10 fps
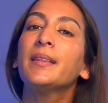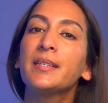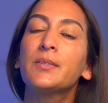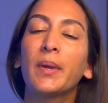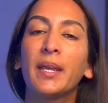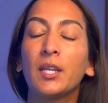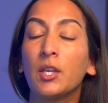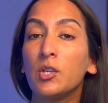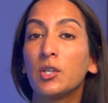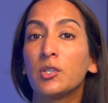This way,
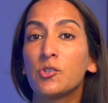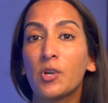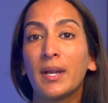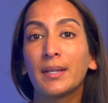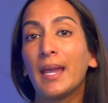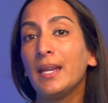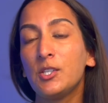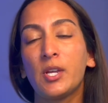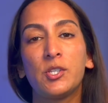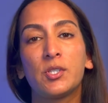you can track any
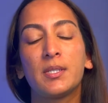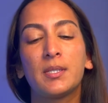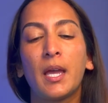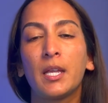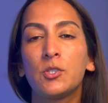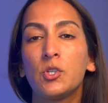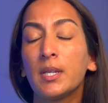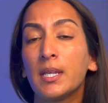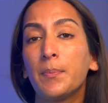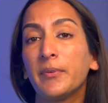changes and you can
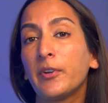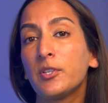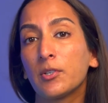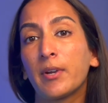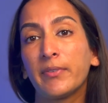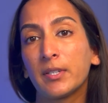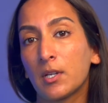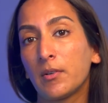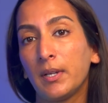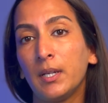keep a photographic
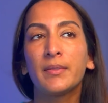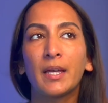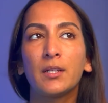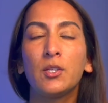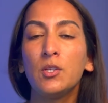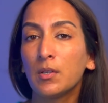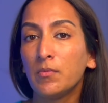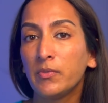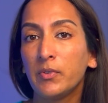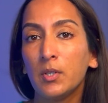diary that you can
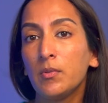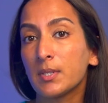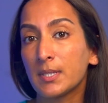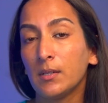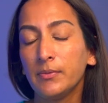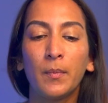review yourself,